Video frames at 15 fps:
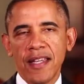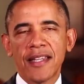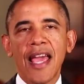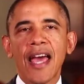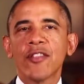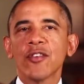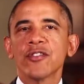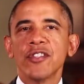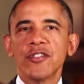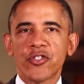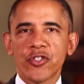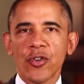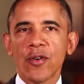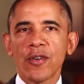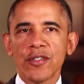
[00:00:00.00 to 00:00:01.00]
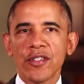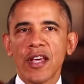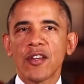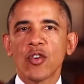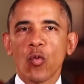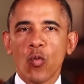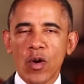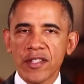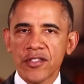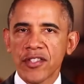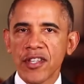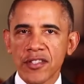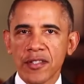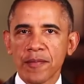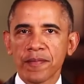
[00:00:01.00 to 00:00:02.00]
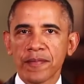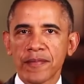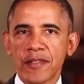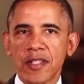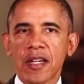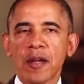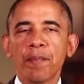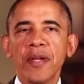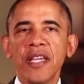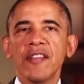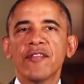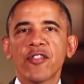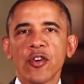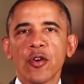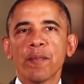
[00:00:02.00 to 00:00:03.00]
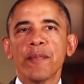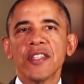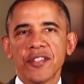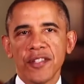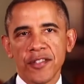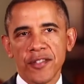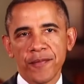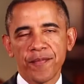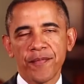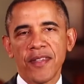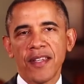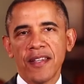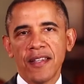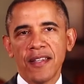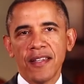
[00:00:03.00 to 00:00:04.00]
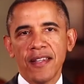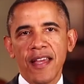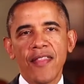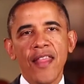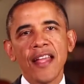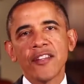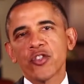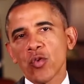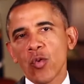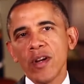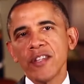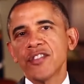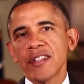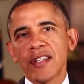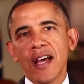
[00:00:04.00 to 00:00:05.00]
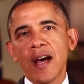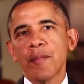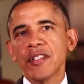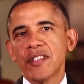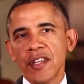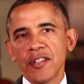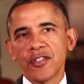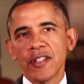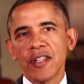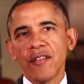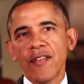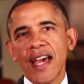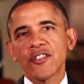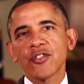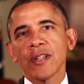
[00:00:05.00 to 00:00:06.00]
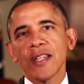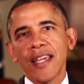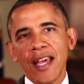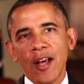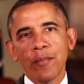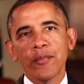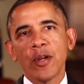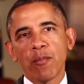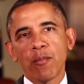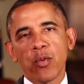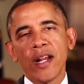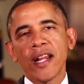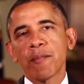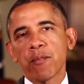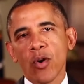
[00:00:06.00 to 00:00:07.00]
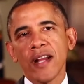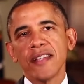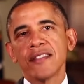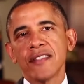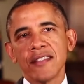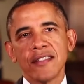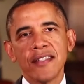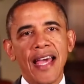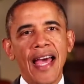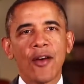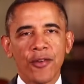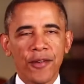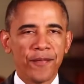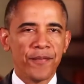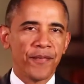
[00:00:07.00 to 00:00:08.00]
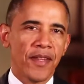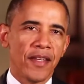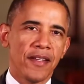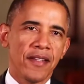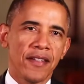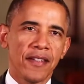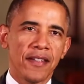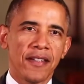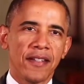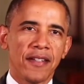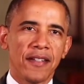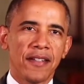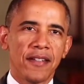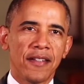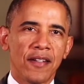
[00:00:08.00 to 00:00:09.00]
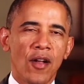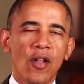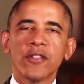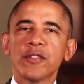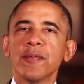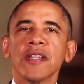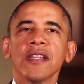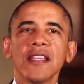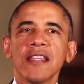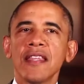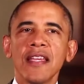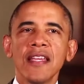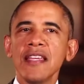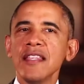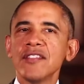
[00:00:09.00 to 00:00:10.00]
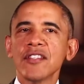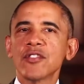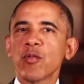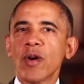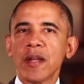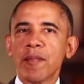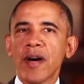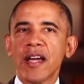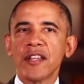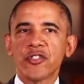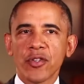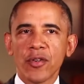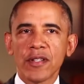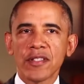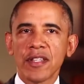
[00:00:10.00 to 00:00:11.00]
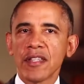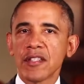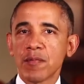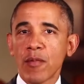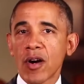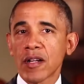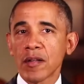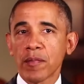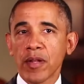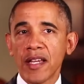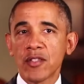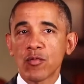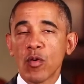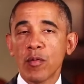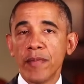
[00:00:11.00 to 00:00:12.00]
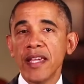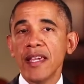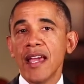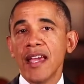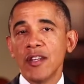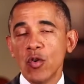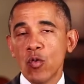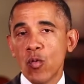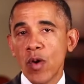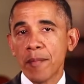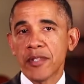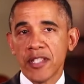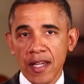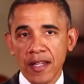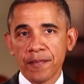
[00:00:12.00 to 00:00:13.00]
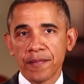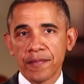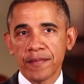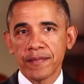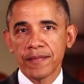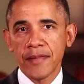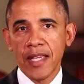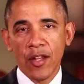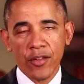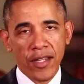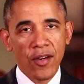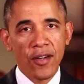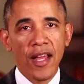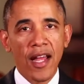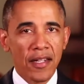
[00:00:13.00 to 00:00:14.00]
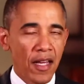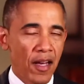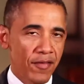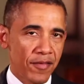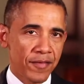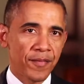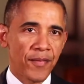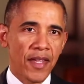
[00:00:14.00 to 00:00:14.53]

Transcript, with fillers: It gathers insurers under one system to compete for your business. And that choice and competition have actually helped bring prices down. Ultimately, the easiest way to buy insurance in this marketplace will be a new website, healthcare.gov.